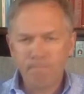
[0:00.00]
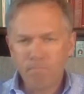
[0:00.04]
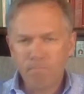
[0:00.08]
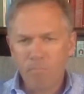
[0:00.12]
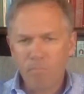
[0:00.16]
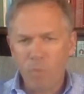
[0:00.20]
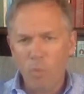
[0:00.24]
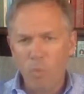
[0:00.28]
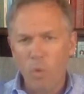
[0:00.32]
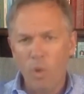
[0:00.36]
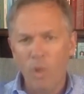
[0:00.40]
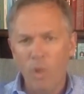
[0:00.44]

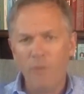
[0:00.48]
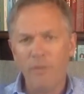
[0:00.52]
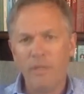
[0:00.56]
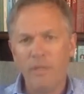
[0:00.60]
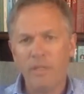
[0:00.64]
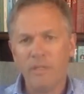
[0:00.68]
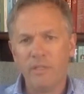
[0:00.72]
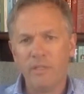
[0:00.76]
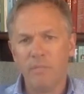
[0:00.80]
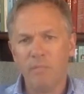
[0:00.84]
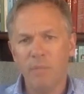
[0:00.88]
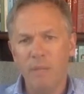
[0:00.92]
One
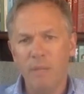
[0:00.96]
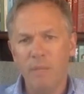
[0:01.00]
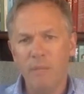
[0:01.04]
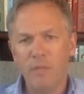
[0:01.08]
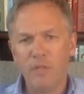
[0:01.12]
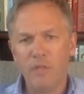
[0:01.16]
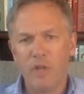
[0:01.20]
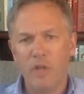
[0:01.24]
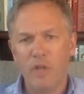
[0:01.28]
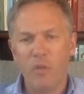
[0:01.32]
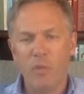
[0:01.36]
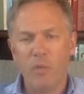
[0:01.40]
that's a
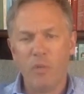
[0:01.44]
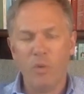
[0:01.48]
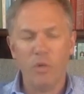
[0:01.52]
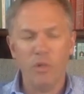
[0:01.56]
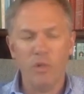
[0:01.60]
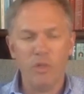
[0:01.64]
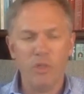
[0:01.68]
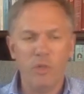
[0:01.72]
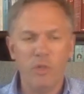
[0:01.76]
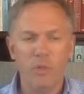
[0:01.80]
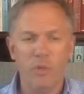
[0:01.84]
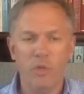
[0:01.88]
blemish on the
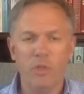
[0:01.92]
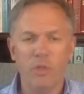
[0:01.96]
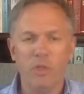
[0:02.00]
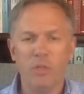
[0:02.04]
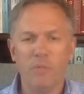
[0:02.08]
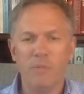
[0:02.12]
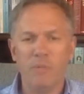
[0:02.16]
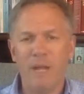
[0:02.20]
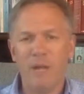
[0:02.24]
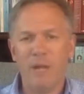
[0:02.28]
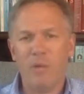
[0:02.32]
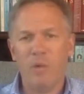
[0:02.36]
world too. We're gonna
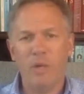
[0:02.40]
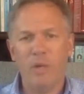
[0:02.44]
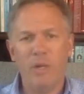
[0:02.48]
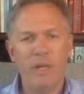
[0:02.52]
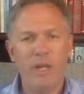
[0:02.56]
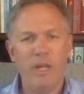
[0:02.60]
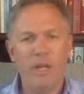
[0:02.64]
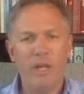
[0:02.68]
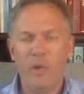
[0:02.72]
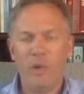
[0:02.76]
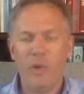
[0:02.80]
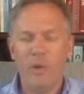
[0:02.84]
look back one
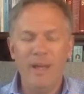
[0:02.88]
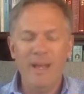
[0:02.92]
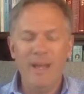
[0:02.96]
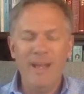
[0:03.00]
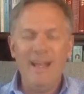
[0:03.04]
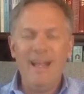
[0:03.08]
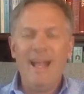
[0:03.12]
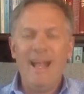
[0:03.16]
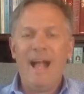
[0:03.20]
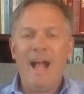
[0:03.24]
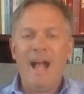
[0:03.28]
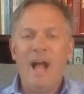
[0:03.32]
day and go,
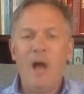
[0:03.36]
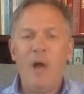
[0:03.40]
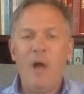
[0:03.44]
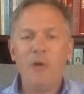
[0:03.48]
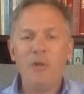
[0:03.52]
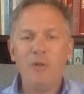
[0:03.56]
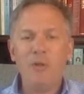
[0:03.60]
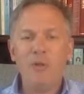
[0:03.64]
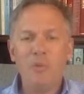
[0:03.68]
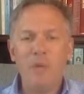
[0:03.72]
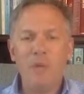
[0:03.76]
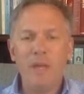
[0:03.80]
how
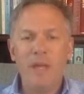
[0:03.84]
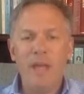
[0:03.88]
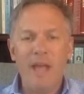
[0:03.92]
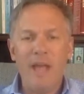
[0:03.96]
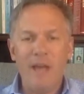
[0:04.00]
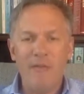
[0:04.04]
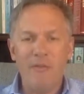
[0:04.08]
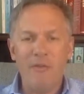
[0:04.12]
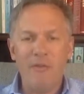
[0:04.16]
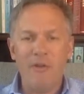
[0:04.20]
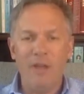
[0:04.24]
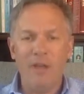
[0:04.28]
did we
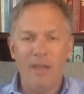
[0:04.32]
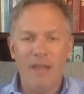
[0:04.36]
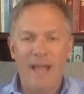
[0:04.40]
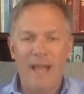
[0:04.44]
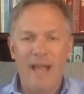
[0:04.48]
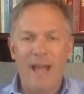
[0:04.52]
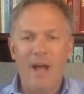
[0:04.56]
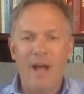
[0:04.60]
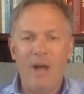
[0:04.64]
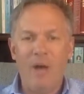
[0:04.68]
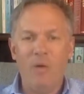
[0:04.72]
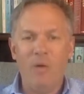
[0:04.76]
ever
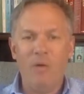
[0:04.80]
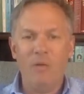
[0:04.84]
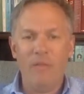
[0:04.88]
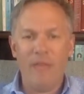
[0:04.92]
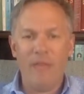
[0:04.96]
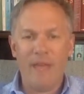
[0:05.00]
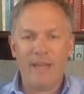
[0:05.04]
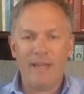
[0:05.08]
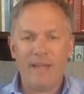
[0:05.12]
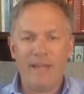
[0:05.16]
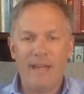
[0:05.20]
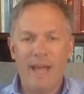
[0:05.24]
allow
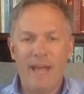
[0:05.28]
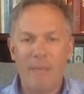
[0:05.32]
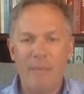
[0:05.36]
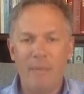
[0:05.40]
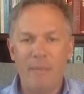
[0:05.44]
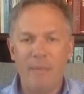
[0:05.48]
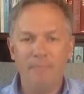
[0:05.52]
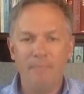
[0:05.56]
that to happen?